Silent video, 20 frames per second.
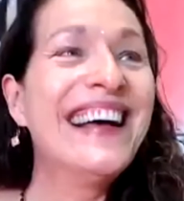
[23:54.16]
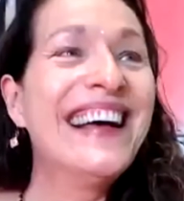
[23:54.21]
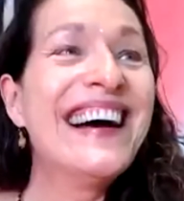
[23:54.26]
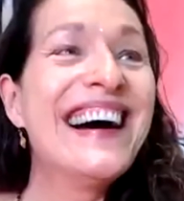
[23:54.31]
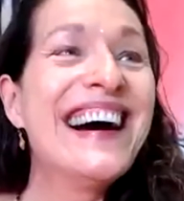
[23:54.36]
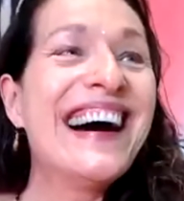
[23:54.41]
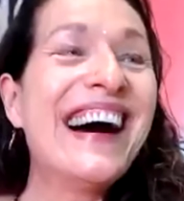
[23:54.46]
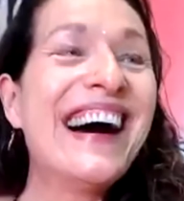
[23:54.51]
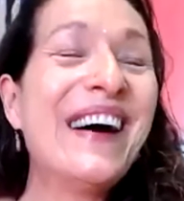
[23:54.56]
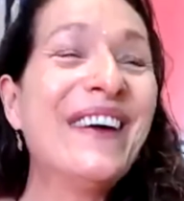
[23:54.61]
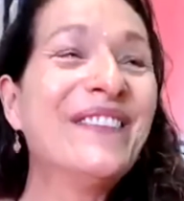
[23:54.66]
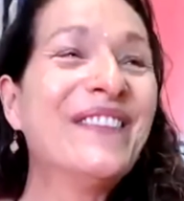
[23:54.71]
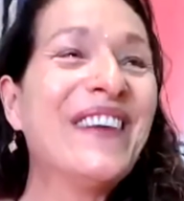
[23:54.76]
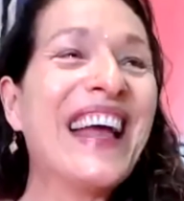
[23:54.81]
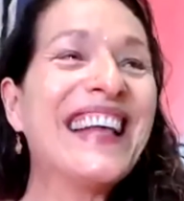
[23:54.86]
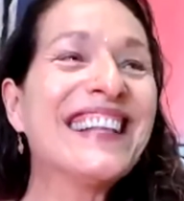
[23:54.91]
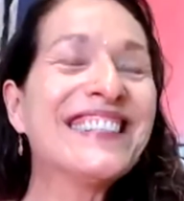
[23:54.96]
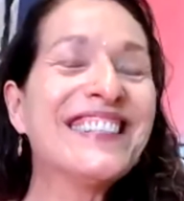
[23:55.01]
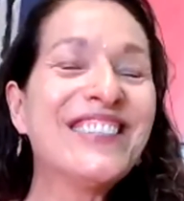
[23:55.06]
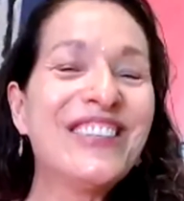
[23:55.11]

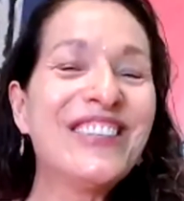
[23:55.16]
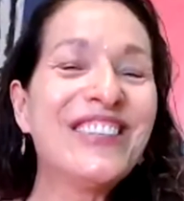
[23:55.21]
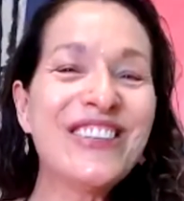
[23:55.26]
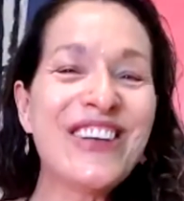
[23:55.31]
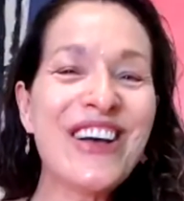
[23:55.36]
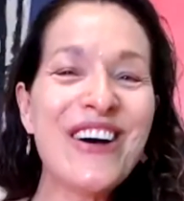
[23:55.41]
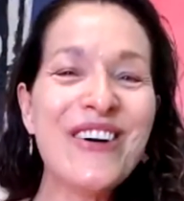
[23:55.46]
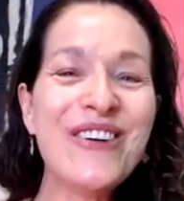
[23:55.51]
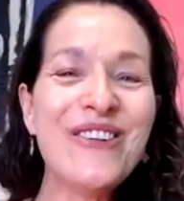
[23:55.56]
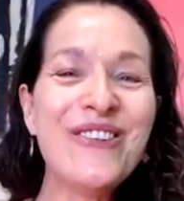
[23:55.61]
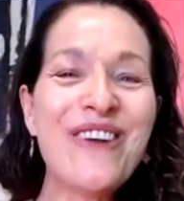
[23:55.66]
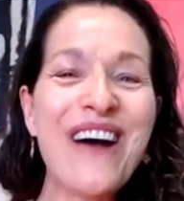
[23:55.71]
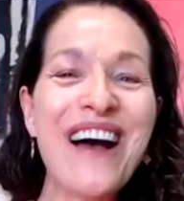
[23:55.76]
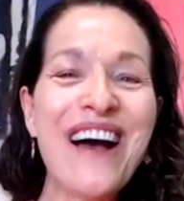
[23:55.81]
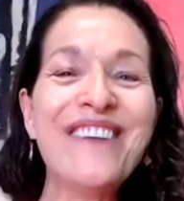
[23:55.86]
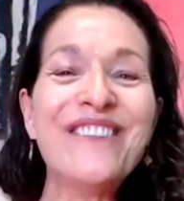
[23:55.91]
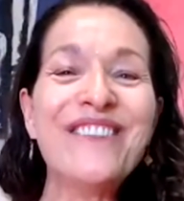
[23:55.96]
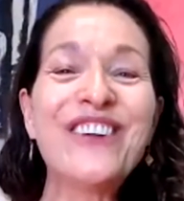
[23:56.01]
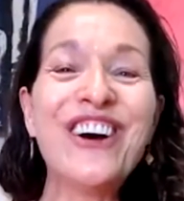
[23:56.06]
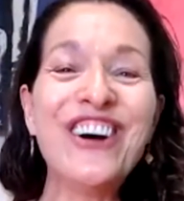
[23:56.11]
And so
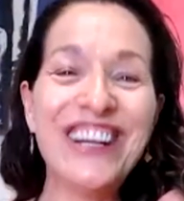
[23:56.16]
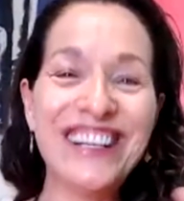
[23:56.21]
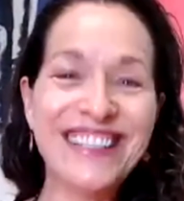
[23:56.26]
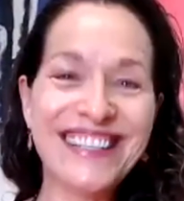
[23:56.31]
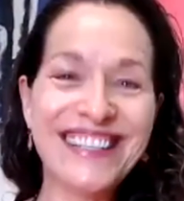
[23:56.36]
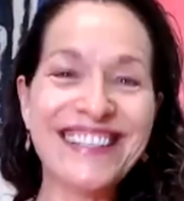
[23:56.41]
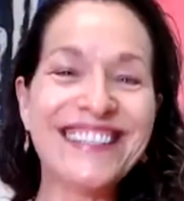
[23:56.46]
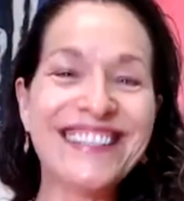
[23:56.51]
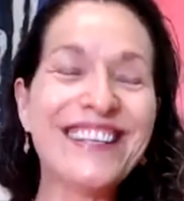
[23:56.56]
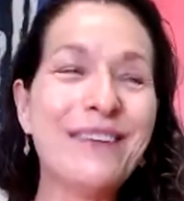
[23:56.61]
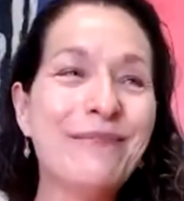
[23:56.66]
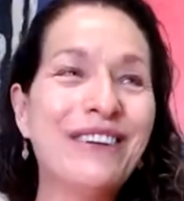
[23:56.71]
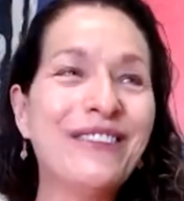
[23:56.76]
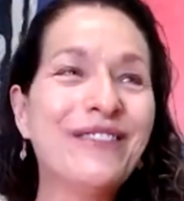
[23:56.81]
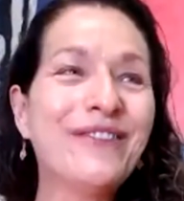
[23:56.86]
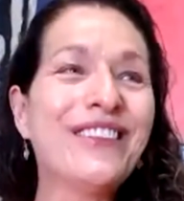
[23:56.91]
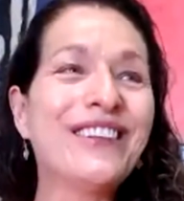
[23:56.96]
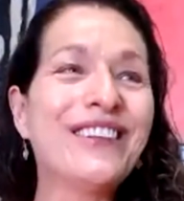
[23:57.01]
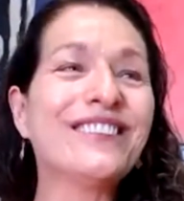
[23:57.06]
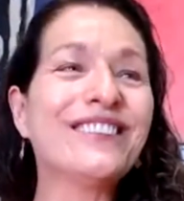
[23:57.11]
I've gone to some
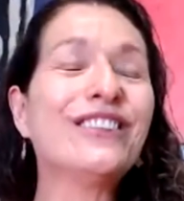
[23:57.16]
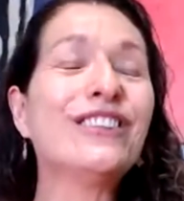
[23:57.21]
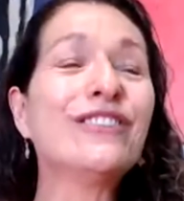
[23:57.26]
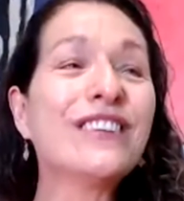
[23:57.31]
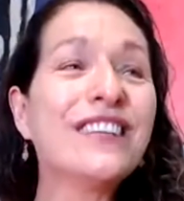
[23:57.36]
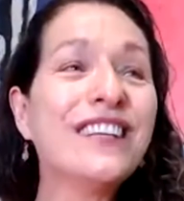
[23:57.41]
of the,